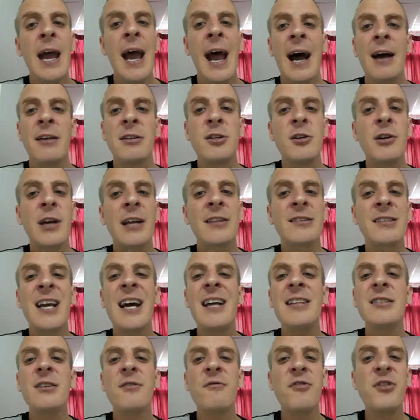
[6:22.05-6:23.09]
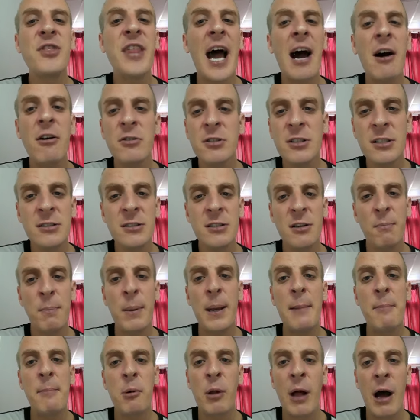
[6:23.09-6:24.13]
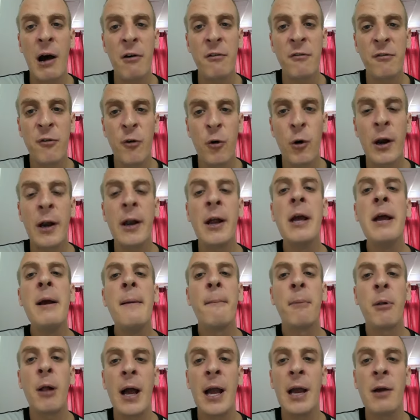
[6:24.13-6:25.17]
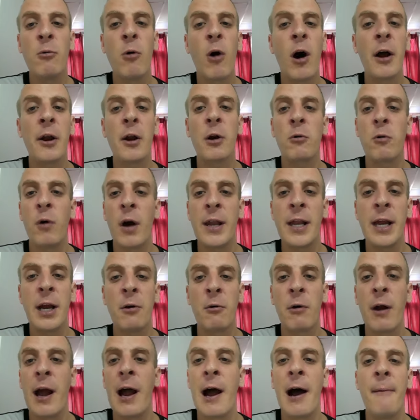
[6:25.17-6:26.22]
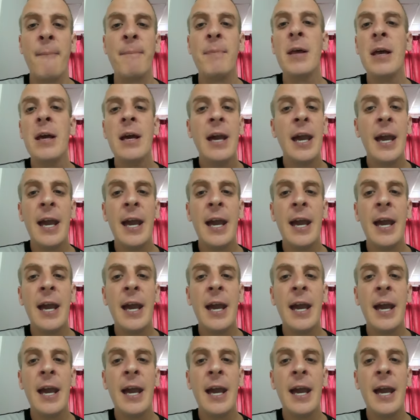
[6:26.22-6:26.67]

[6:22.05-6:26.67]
as you get tens of thousands of people out for it, playing water, running around,